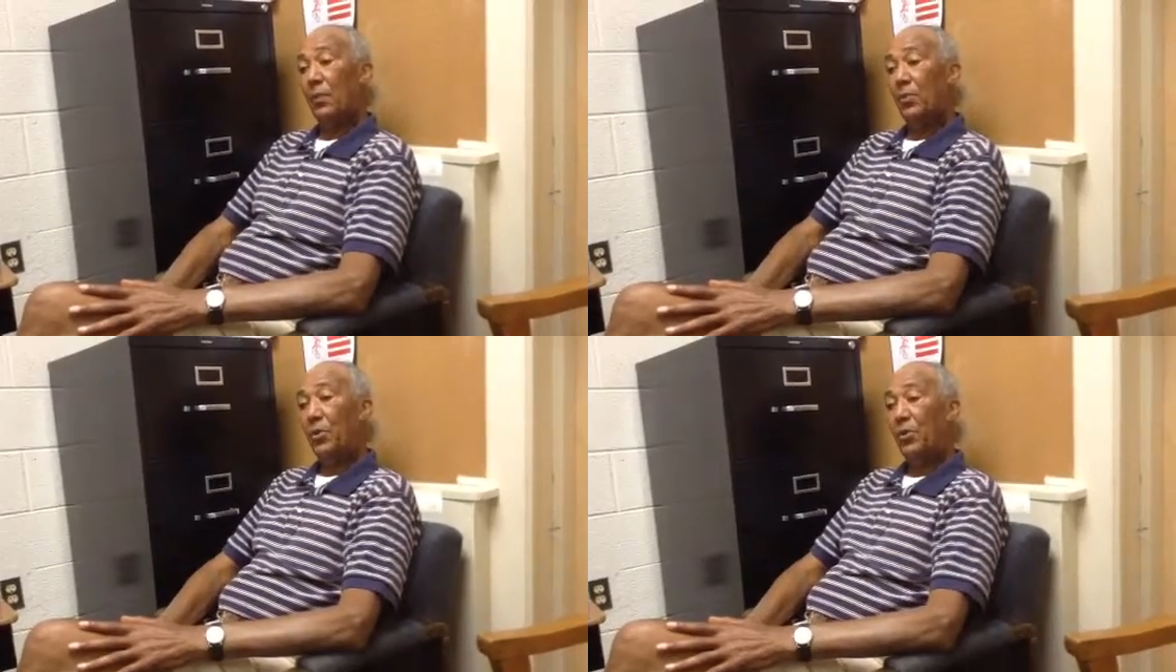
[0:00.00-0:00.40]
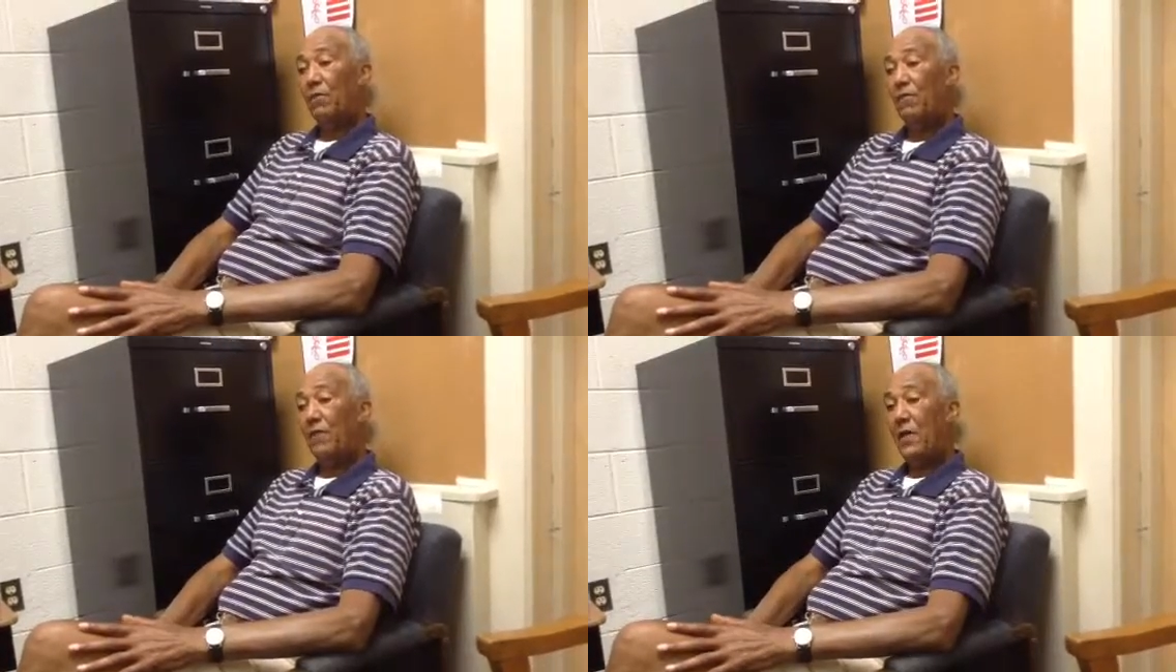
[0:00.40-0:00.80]
put a
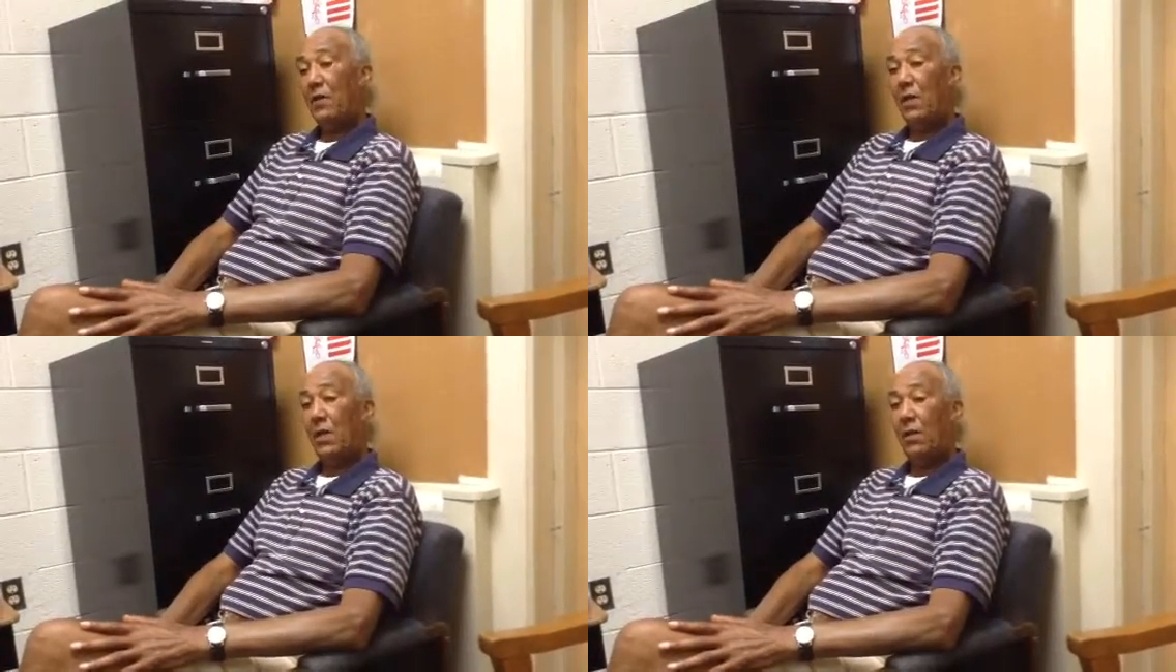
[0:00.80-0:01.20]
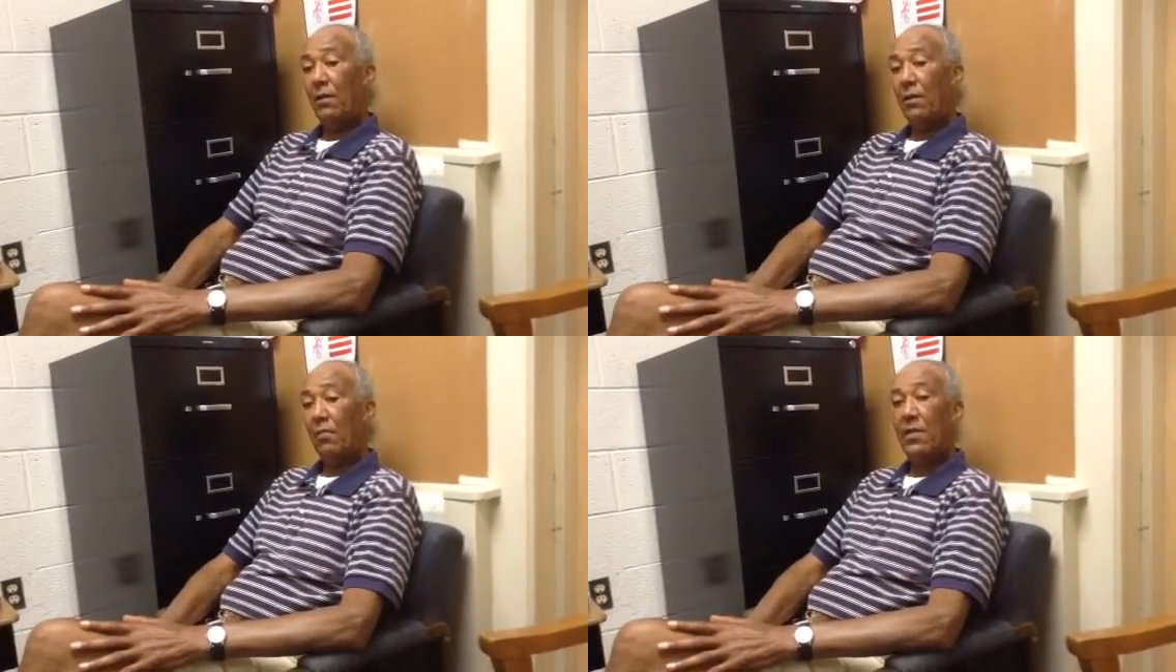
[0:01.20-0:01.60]
little fear
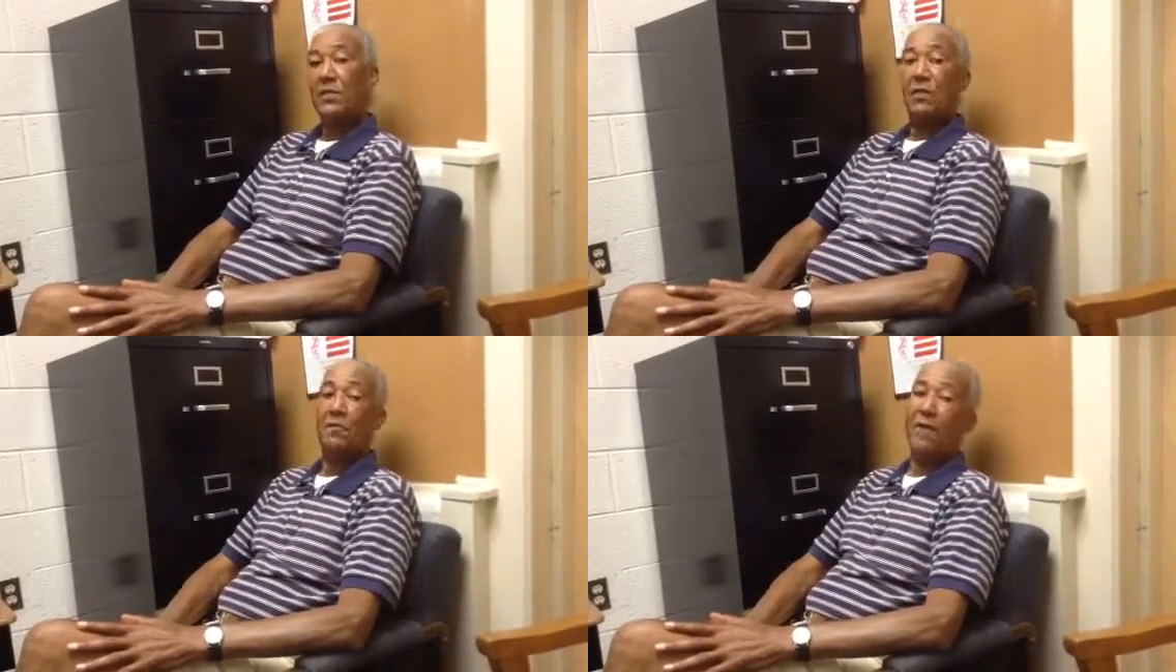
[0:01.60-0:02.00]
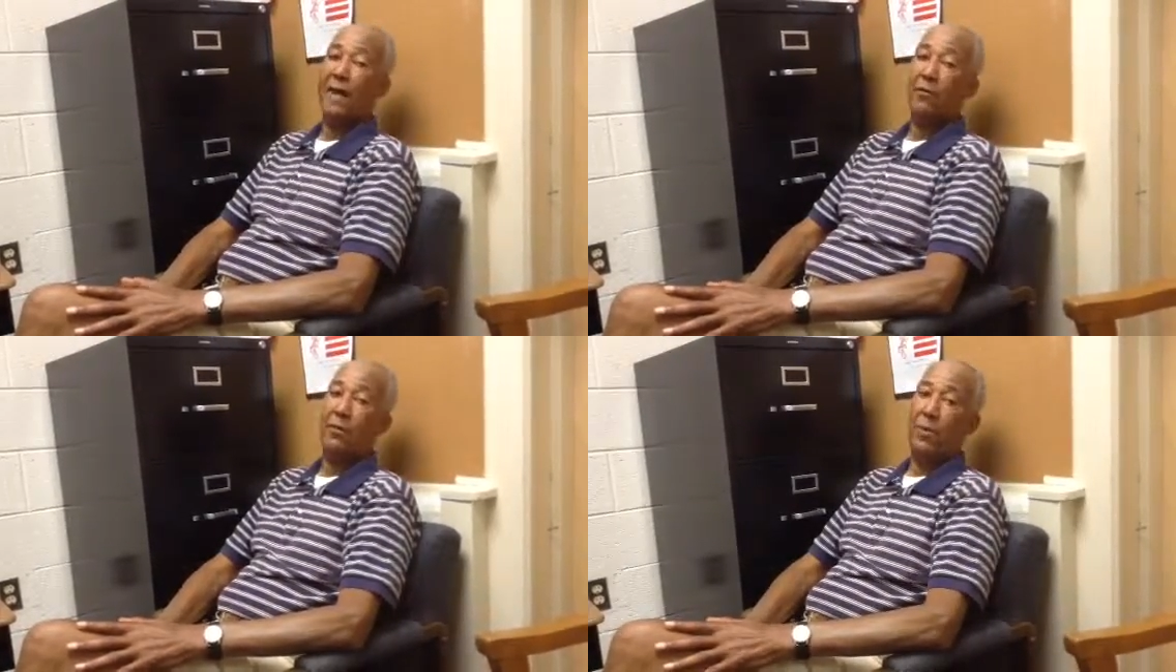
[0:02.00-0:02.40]
in the rest of the
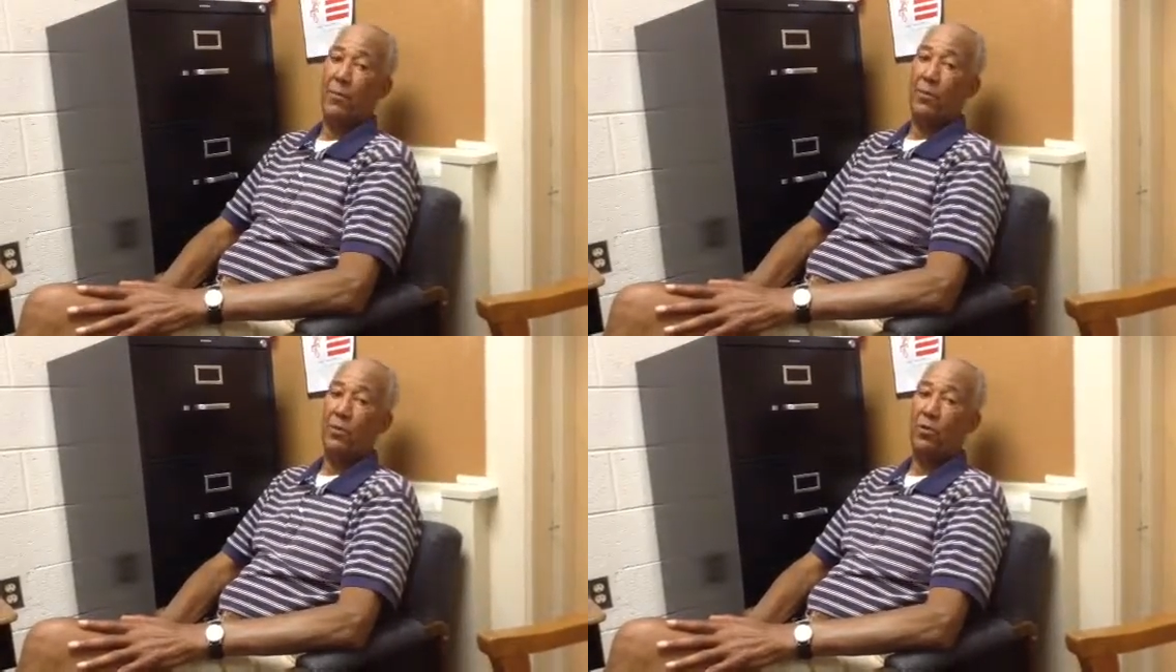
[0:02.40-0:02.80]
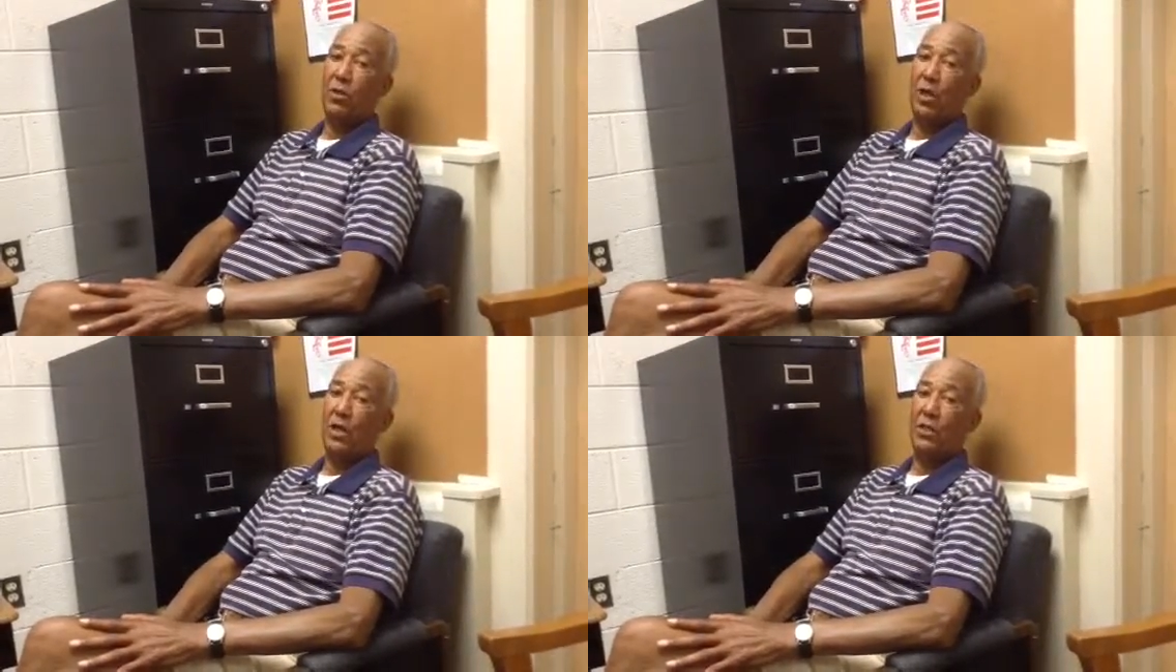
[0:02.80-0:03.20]
faculty members who
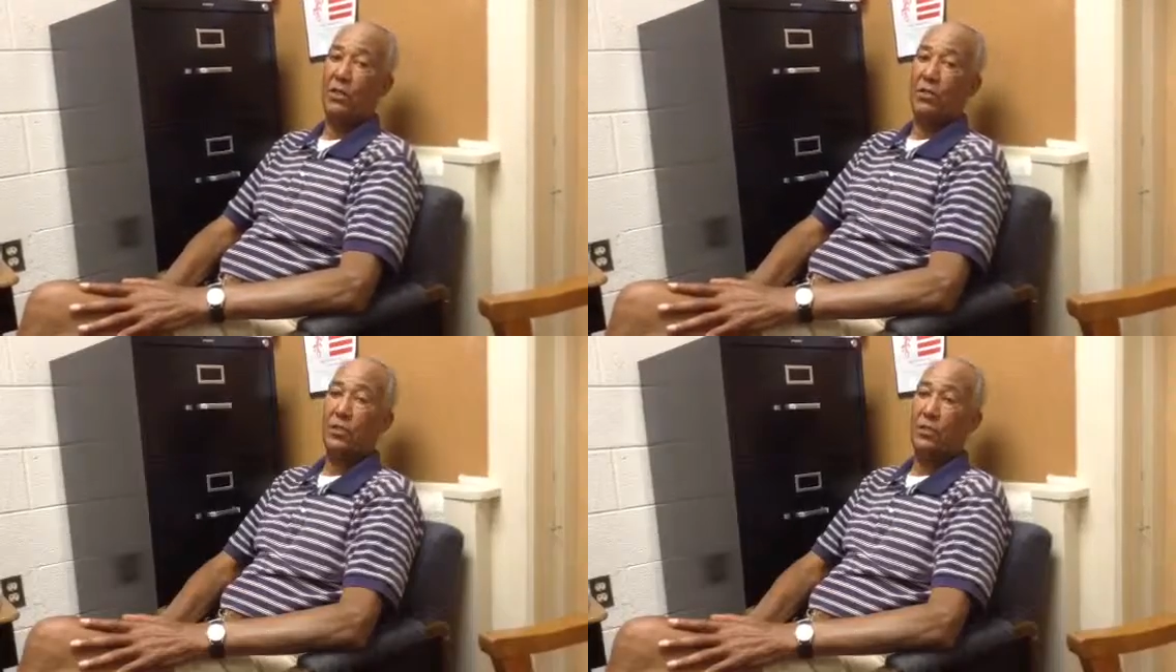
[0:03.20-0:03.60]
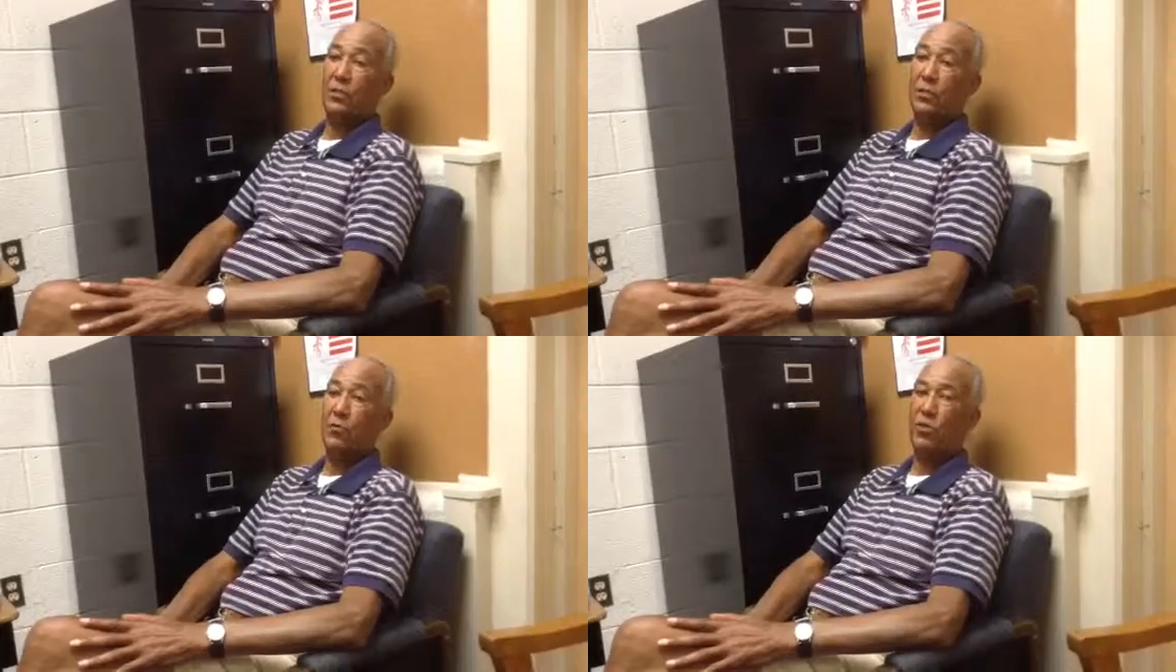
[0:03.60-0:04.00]
were not as
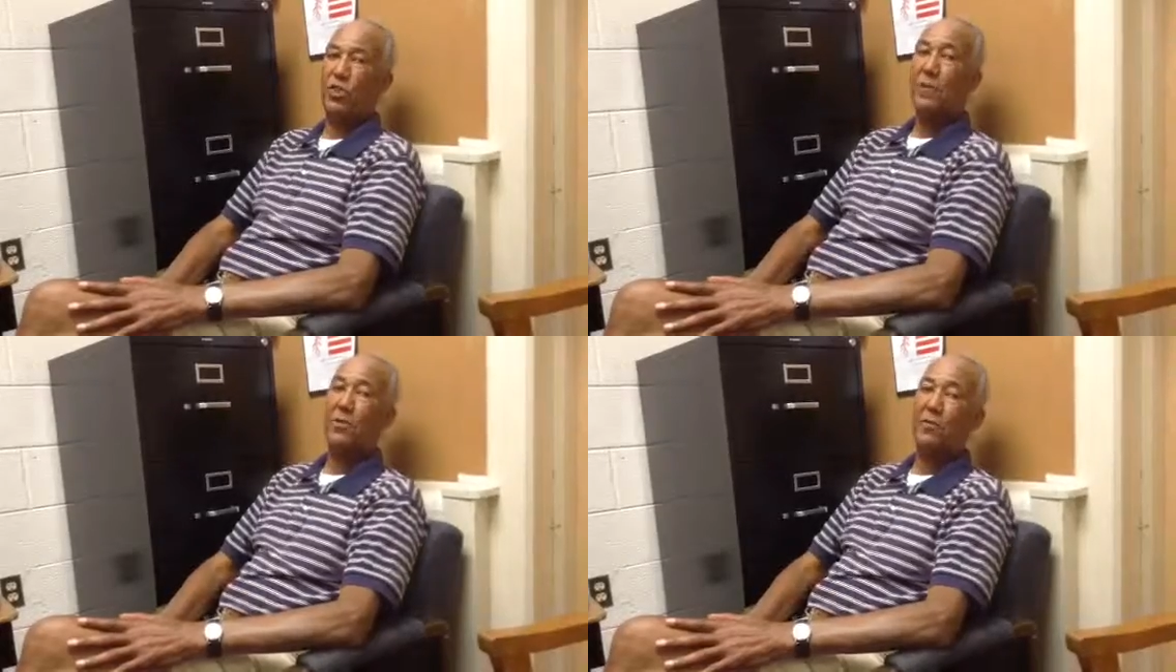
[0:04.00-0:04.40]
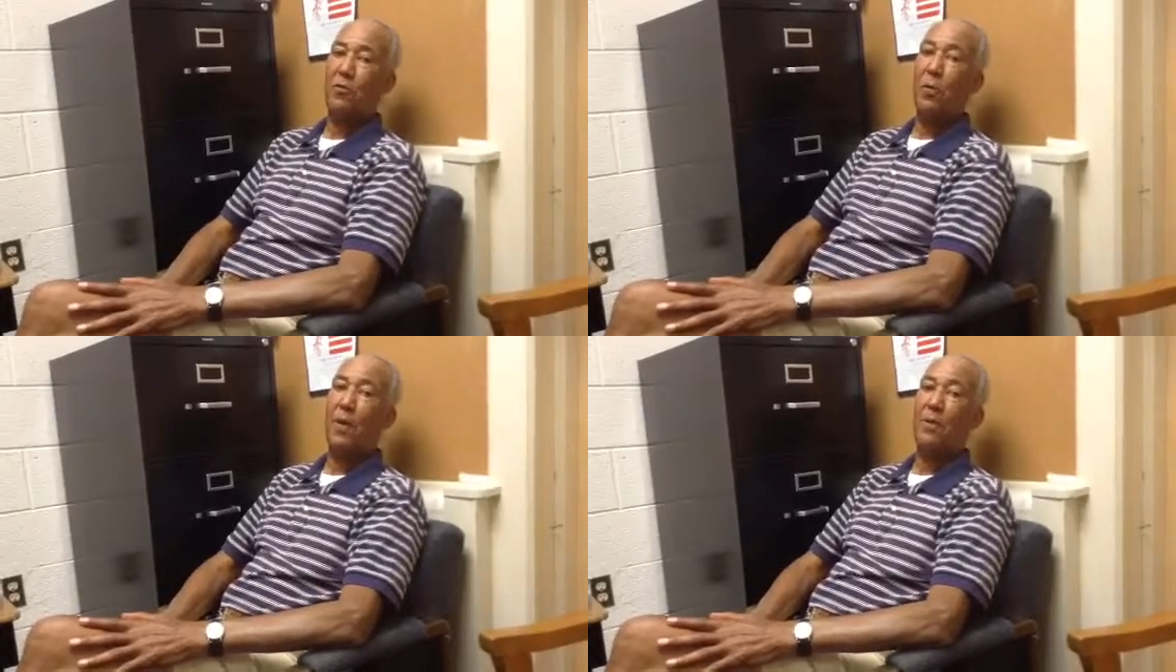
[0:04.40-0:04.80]
receptive
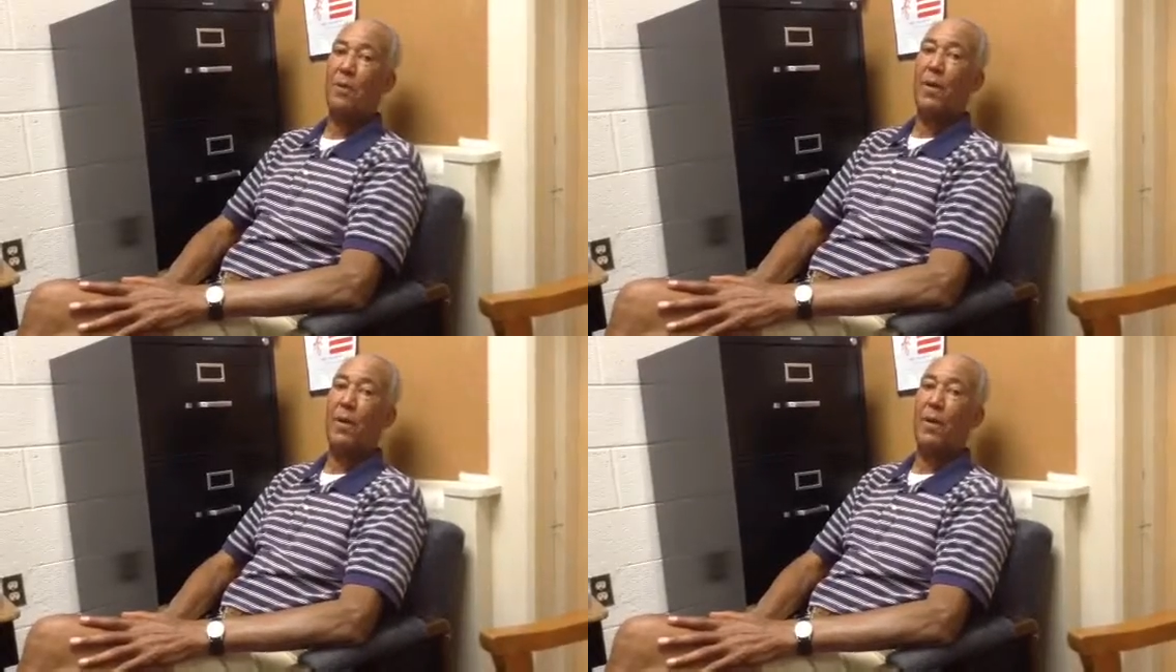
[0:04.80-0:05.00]
to my